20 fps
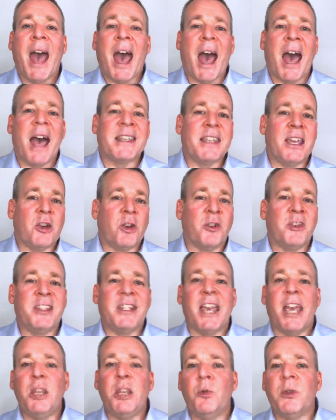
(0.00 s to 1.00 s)
as it
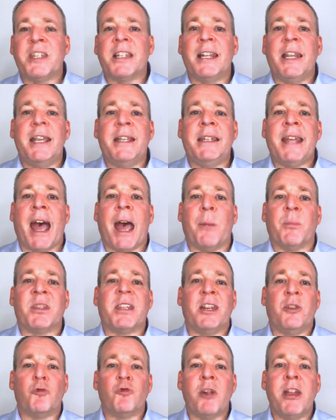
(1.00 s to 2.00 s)
continuously adapts
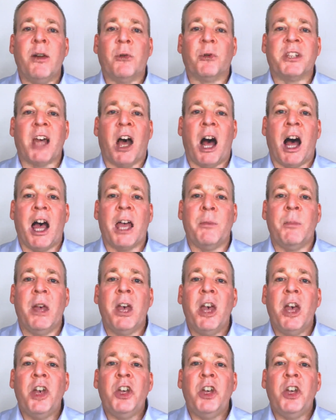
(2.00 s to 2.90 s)
in real time,